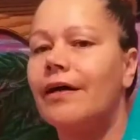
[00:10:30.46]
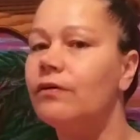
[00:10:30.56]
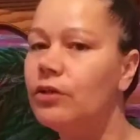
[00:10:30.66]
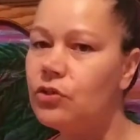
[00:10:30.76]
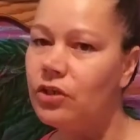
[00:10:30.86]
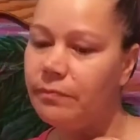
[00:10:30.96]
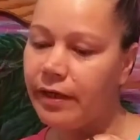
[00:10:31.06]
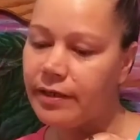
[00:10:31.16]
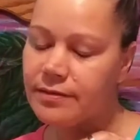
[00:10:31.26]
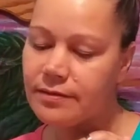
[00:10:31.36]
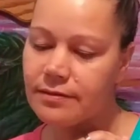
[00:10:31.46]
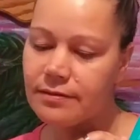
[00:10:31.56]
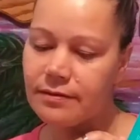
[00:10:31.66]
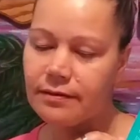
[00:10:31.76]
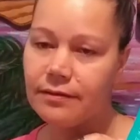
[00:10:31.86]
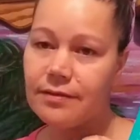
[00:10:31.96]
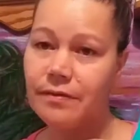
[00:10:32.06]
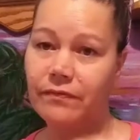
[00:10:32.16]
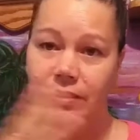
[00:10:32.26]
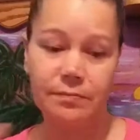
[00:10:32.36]
I don't use sheet masks
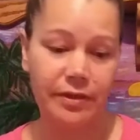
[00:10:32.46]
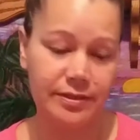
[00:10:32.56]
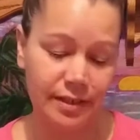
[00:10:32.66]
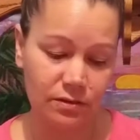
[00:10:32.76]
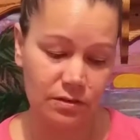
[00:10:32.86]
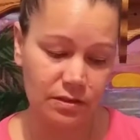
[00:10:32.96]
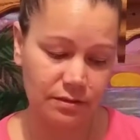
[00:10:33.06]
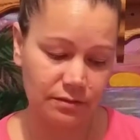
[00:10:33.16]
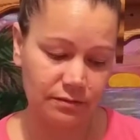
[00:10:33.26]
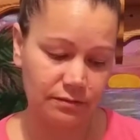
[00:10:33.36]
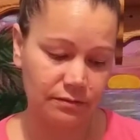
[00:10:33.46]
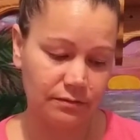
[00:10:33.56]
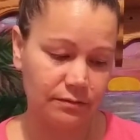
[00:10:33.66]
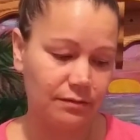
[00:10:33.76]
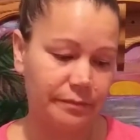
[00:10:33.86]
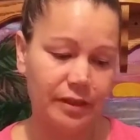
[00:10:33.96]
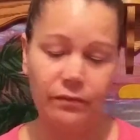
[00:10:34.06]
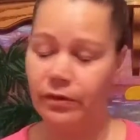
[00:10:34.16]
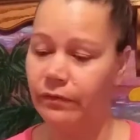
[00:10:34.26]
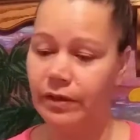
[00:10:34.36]
because my face breaks out. Don't
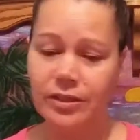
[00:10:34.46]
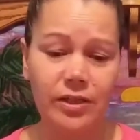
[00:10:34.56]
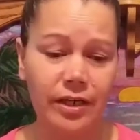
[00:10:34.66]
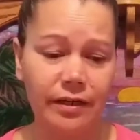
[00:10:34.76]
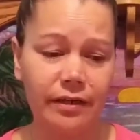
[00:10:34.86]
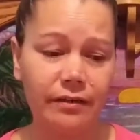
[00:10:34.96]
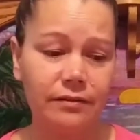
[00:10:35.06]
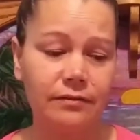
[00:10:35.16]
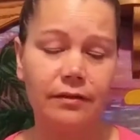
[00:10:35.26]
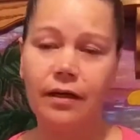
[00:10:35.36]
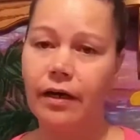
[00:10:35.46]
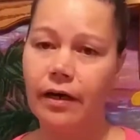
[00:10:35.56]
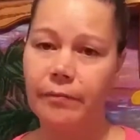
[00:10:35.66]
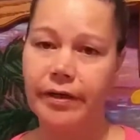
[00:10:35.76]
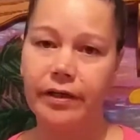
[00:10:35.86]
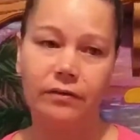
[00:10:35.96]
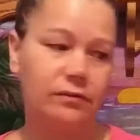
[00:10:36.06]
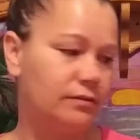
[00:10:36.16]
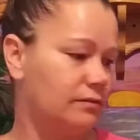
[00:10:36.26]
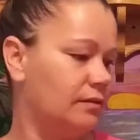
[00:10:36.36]
matter what one I try, I break
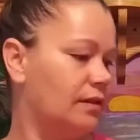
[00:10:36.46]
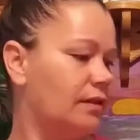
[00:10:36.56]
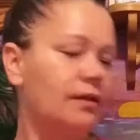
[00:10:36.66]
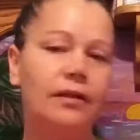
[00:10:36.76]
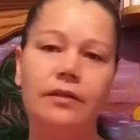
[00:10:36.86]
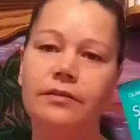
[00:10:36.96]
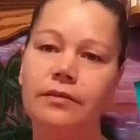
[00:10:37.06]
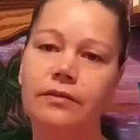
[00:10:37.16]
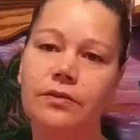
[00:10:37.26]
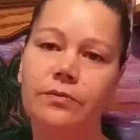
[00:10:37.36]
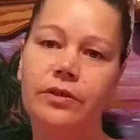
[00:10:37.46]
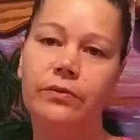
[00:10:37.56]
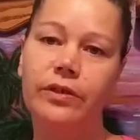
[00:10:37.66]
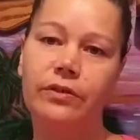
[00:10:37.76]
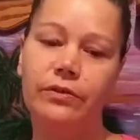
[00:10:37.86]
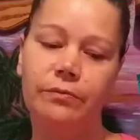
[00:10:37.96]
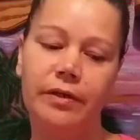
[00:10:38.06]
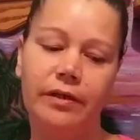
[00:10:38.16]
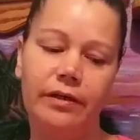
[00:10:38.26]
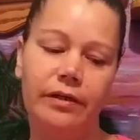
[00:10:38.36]
out. So this will go into
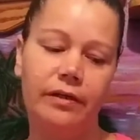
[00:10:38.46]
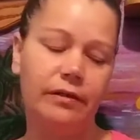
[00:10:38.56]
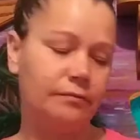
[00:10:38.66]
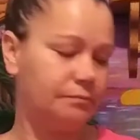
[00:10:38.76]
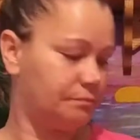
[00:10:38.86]
my